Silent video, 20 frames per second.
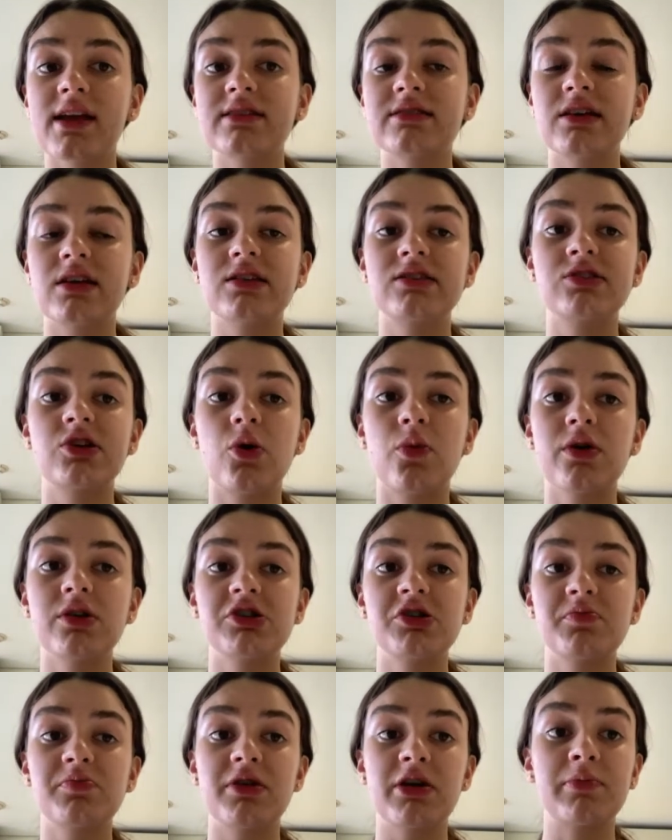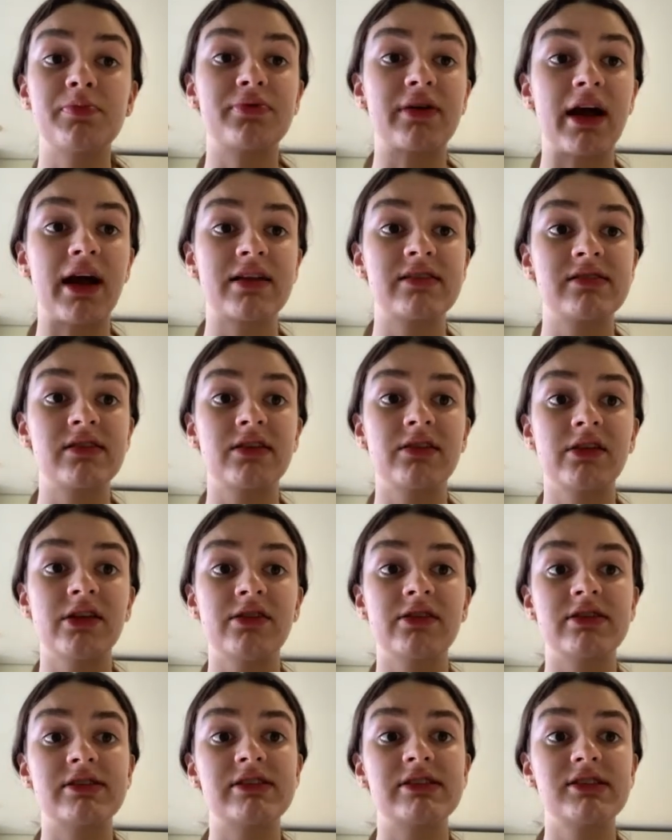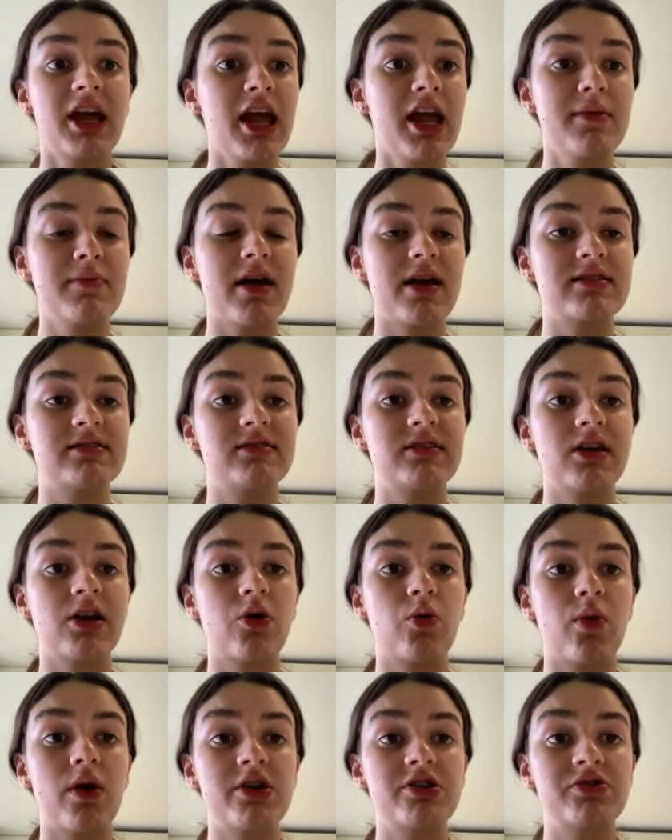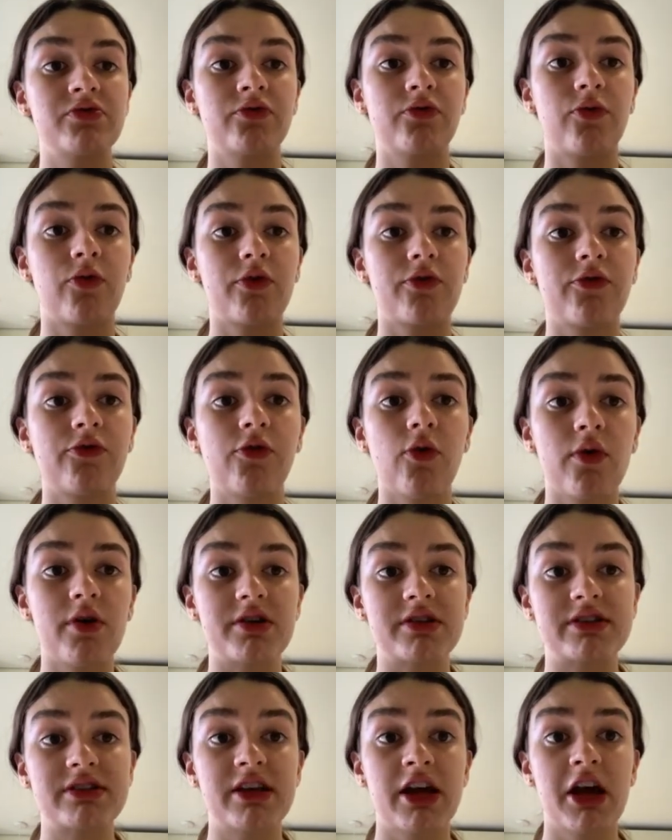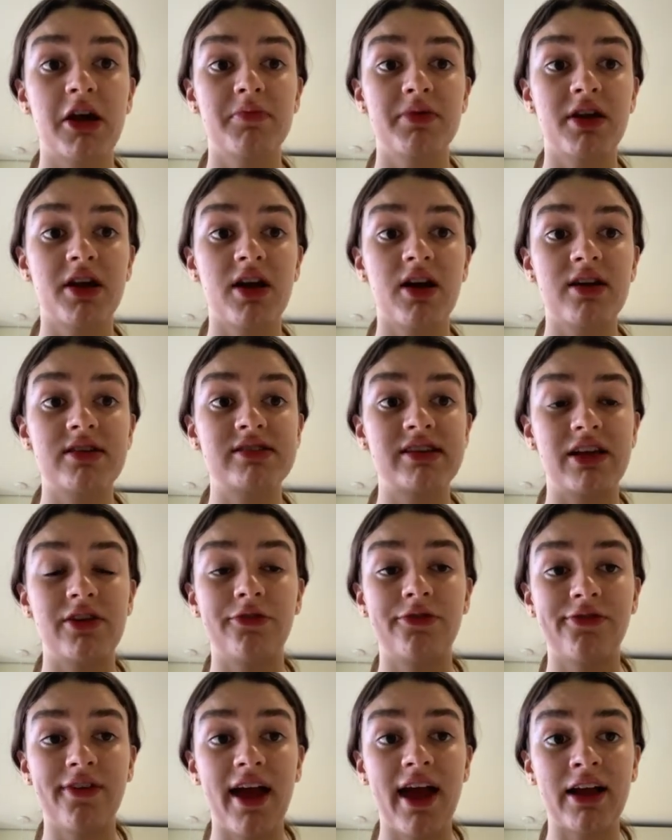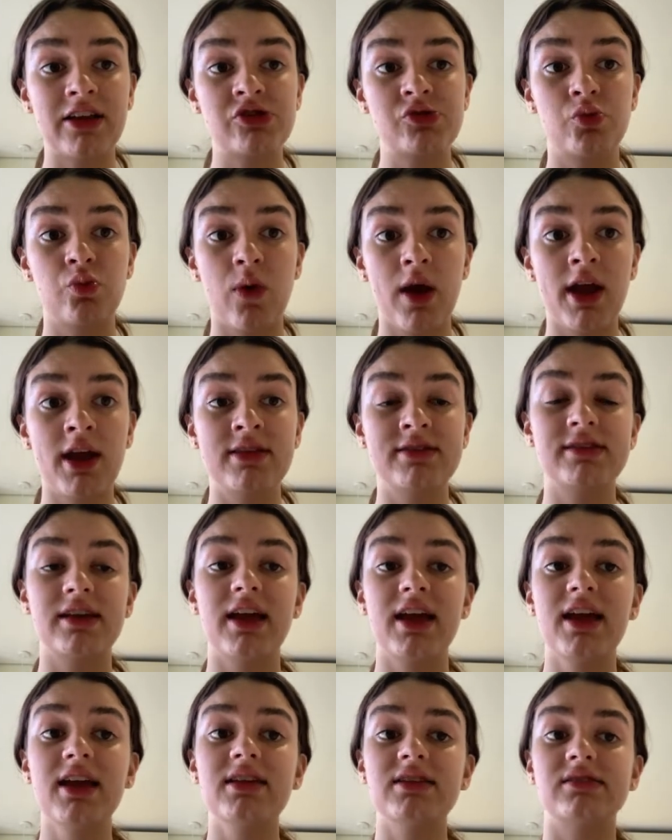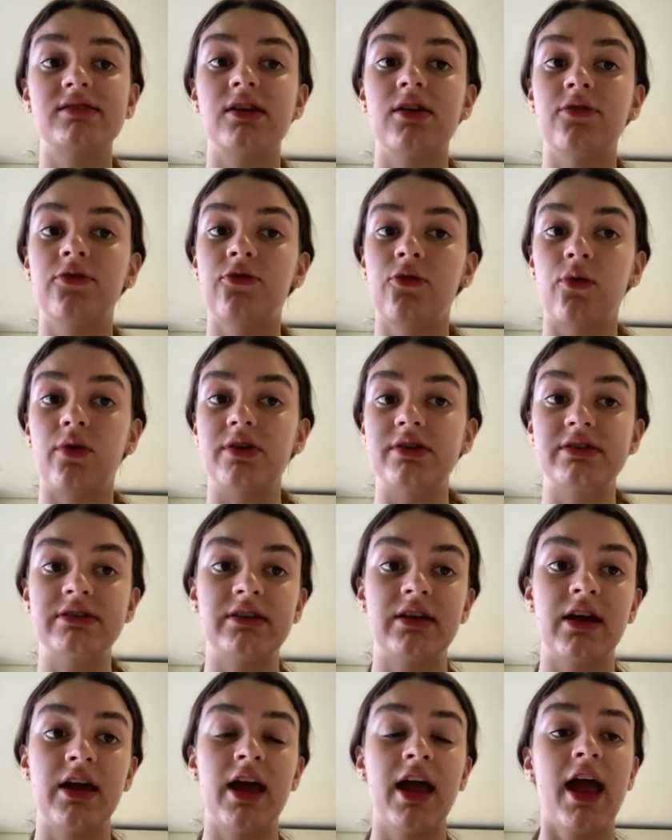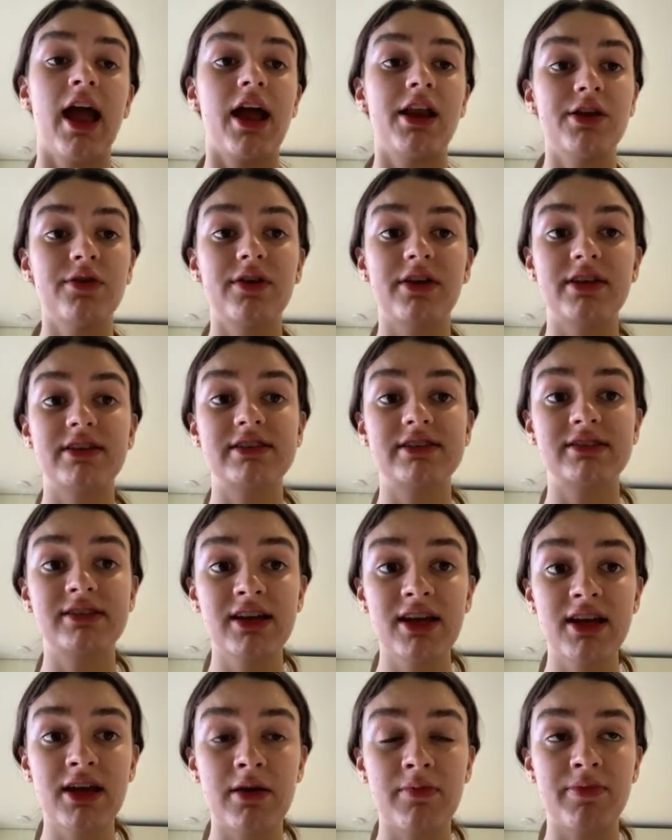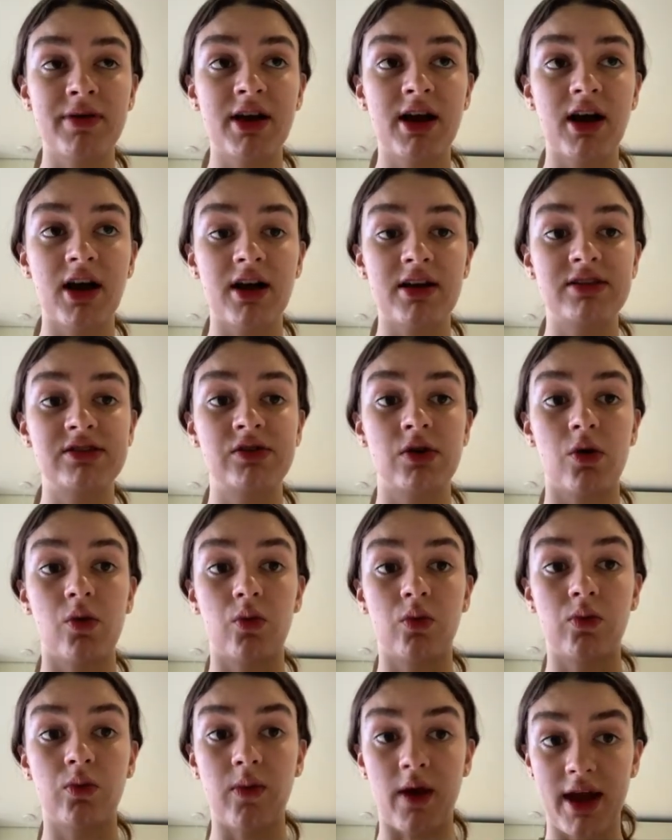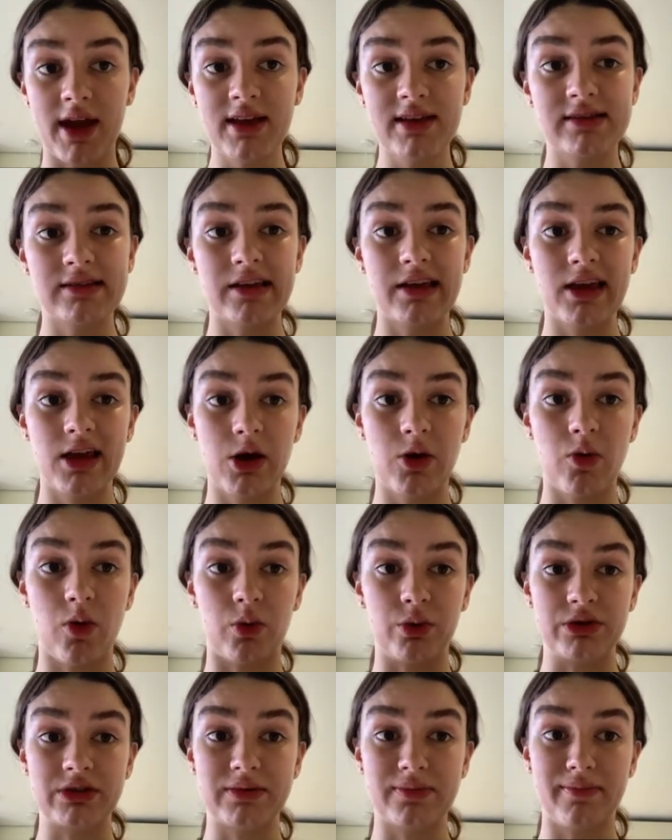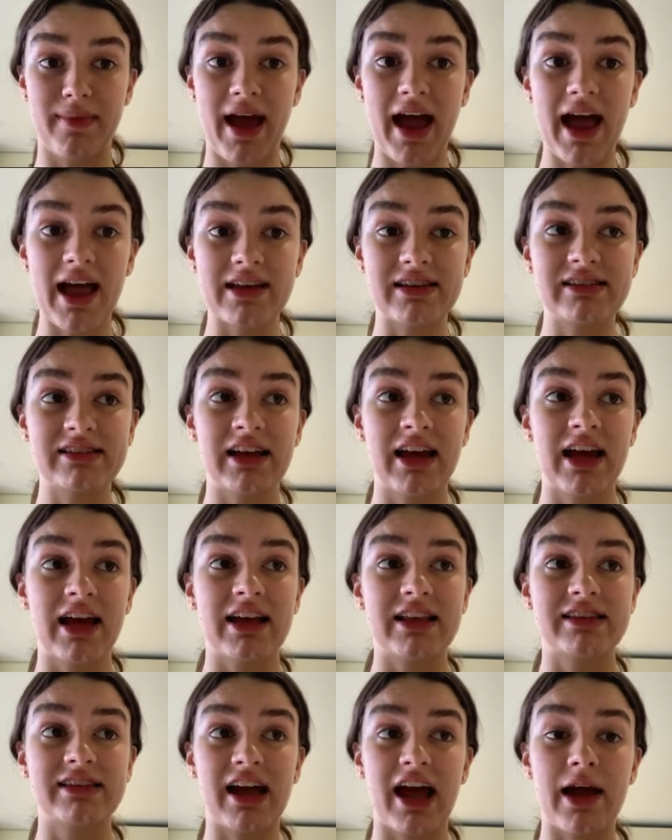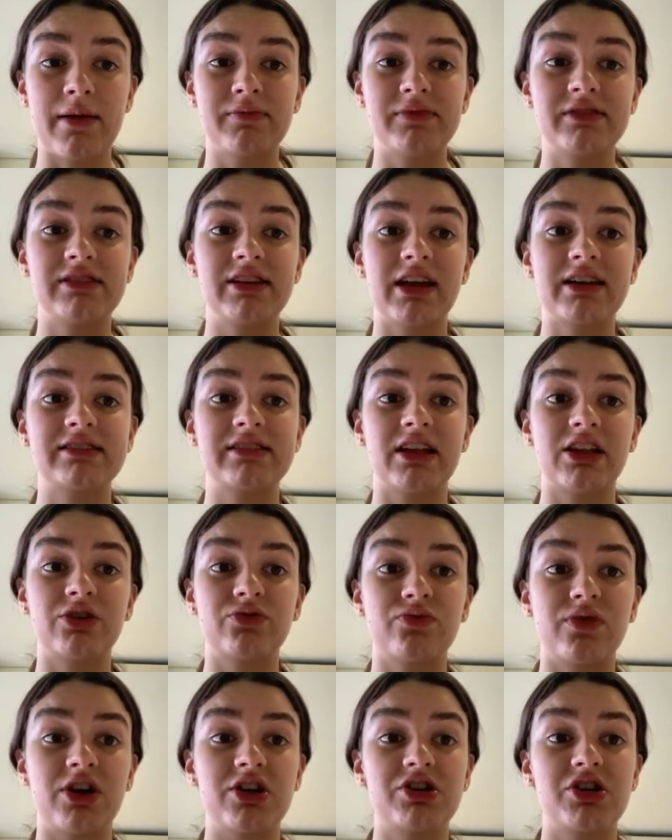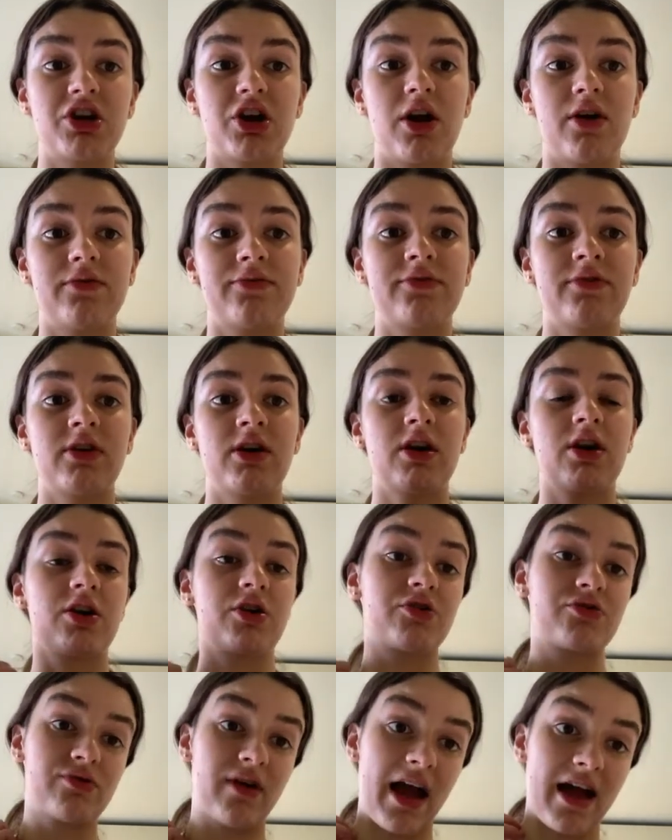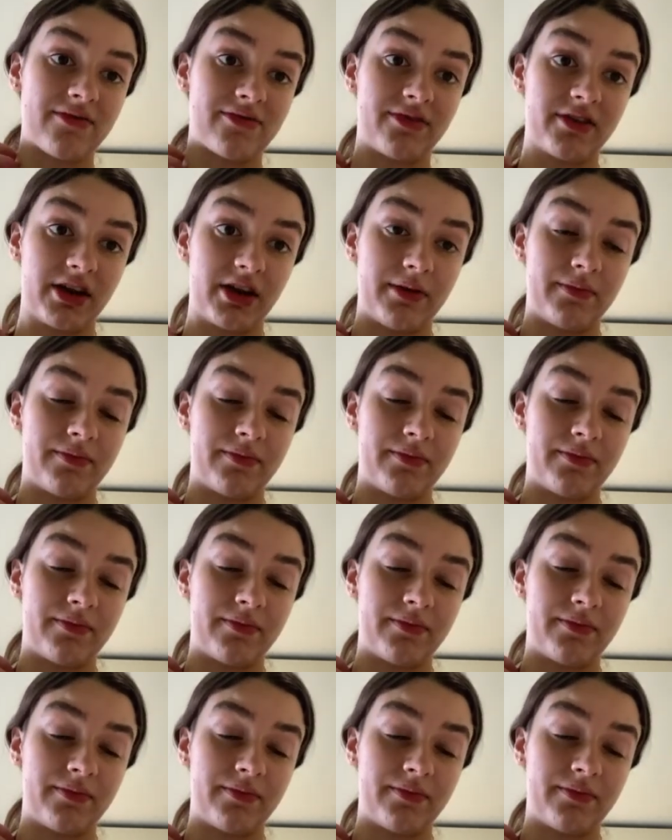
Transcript: is going to be practically the same as the equation for force, because in fact weight is a force. And you can see because weight equals mass times the acceleration of gravity.